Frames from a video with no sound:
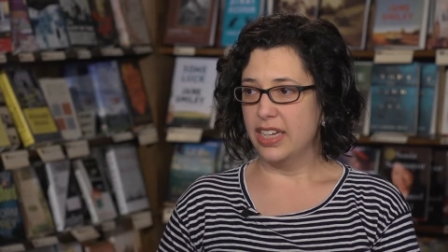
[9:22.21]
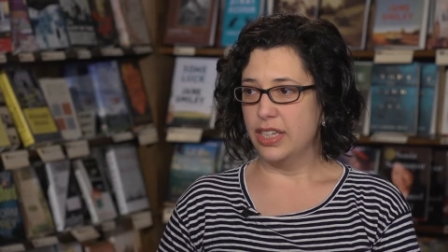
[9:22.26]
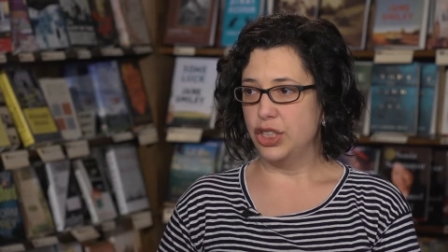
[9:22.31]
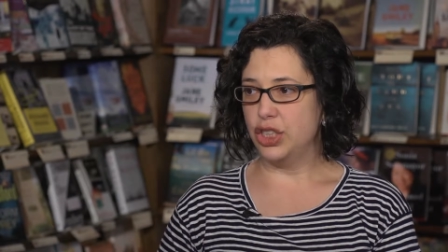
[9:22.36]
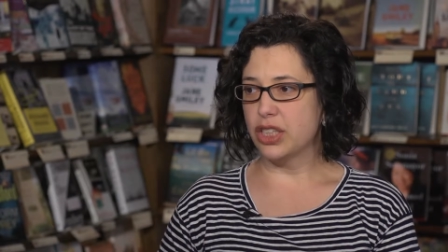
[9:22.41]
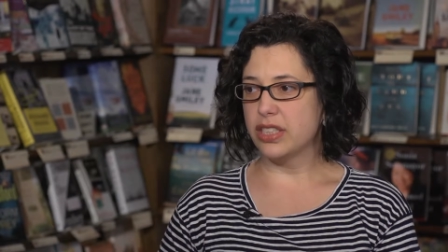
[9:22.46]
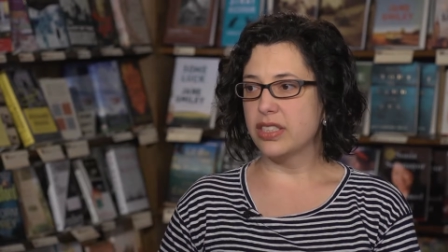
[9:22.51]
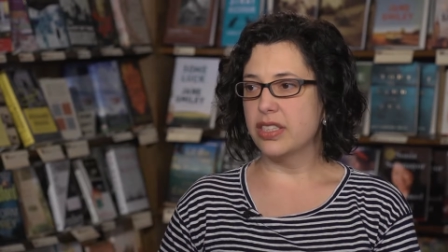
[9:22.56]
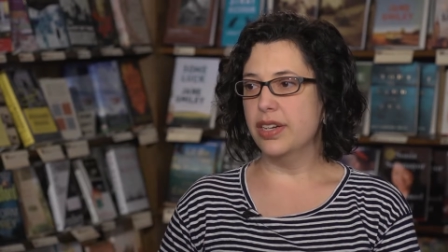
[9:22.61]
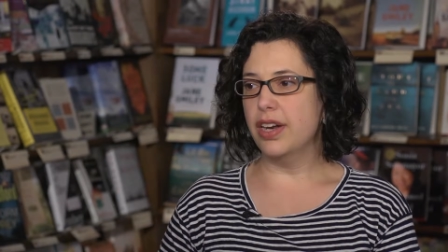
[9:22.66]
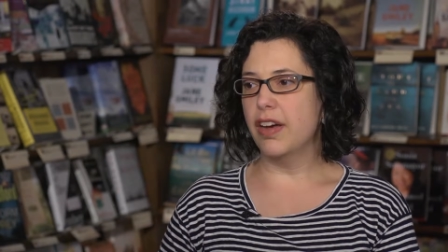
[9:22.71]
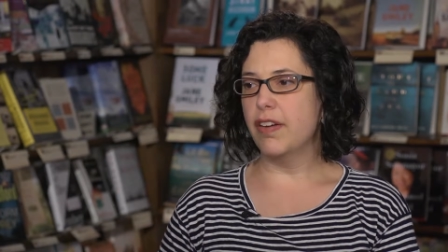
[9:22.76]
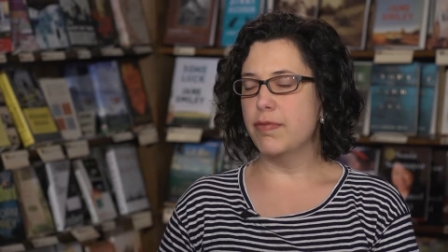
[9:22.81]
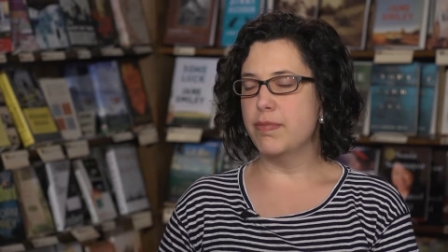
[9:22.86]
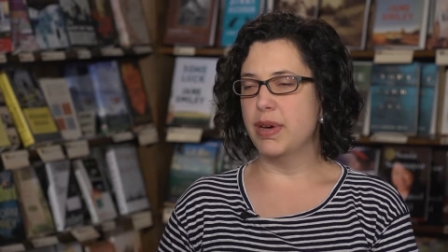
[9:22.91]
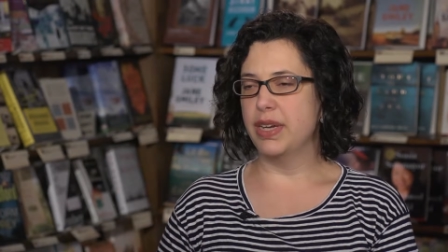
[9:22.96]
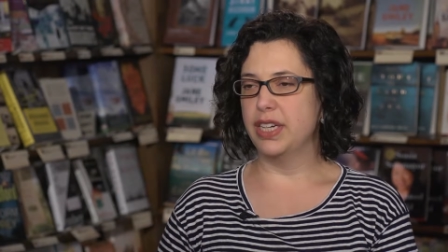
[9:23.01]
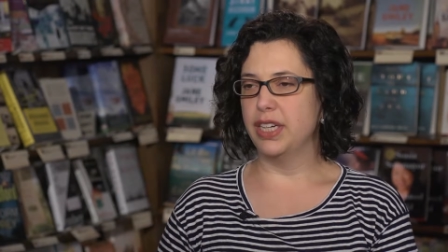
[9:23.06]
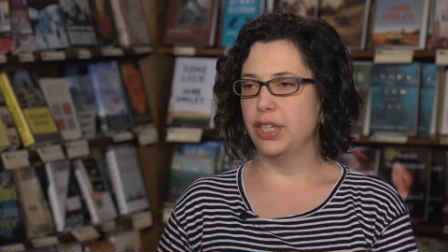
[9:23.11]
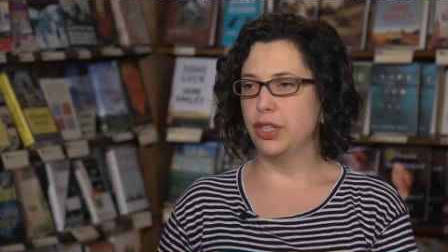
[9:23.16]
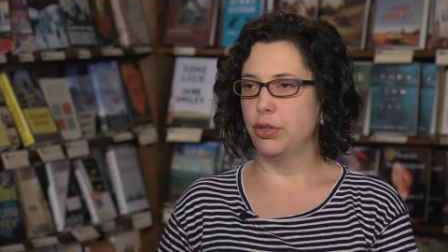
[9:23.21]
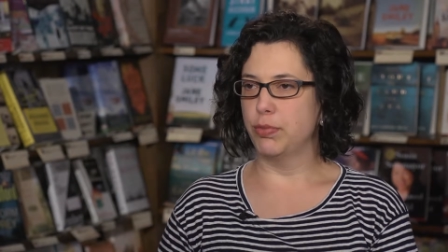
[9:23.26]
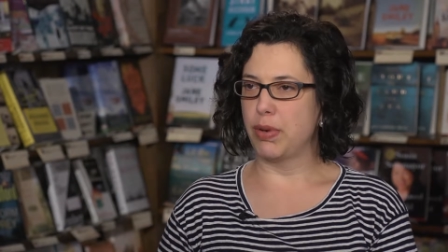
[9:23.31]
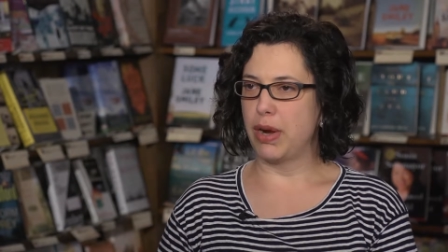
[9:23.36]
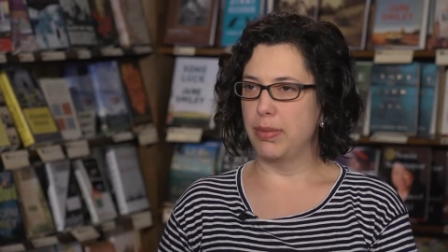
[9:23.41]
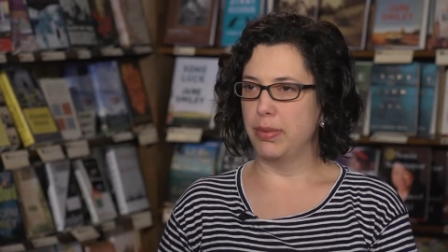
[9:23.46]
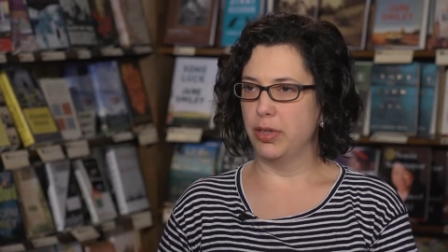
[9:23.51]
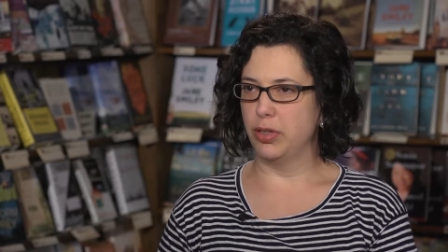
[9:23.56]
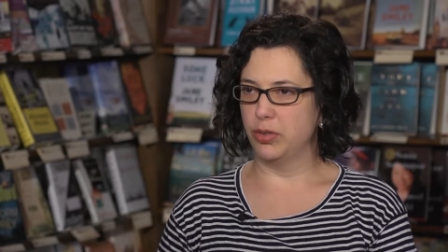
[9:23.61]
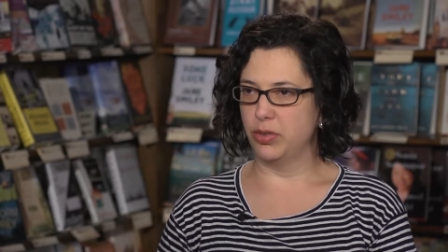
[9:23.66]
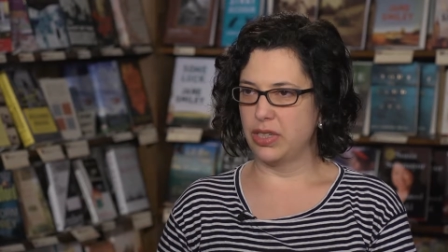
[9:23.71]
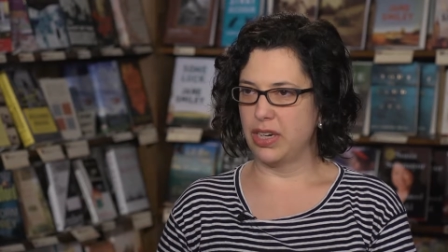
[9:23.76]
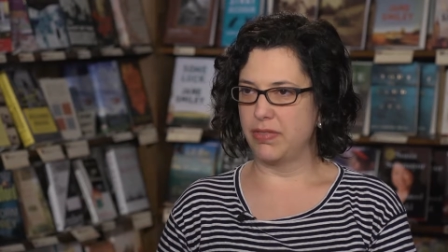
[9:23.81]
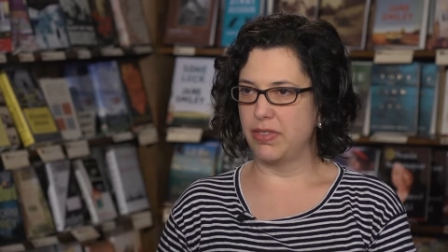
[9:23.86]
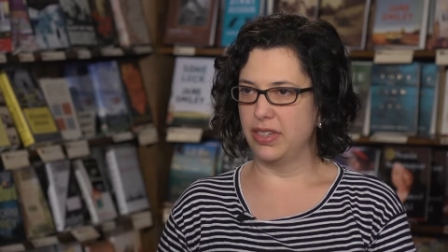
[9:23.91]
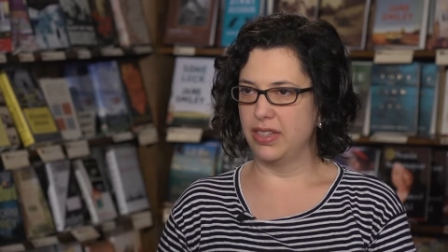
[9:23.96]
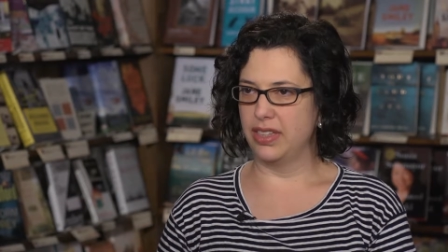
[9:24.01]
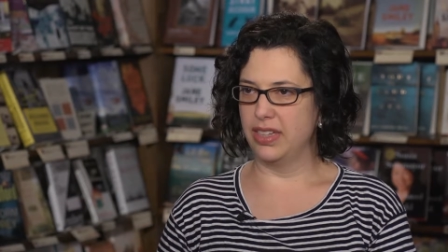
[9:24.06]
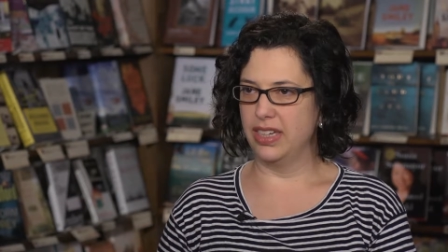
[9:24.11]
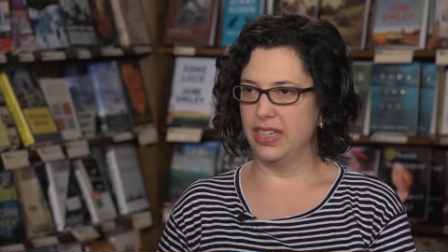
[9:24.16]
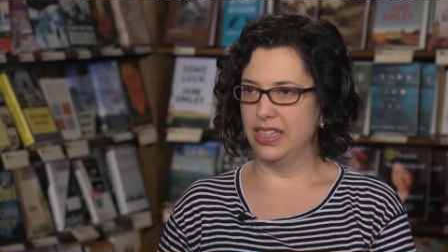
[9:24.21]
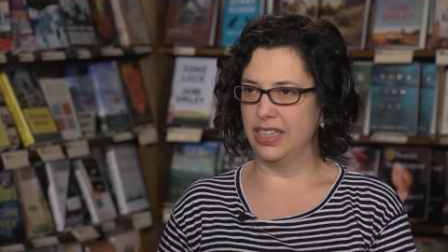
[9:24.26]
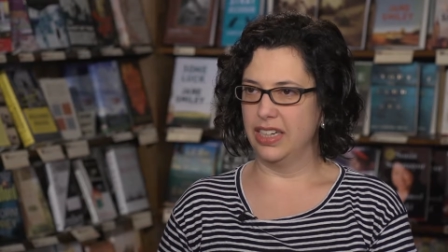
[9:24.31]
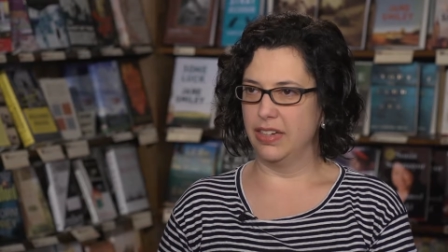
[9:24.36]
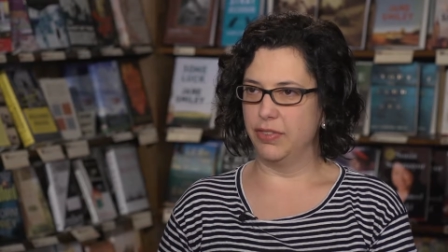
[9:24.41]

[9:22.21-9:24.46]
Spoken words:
just enough money, you'd probably lose everything.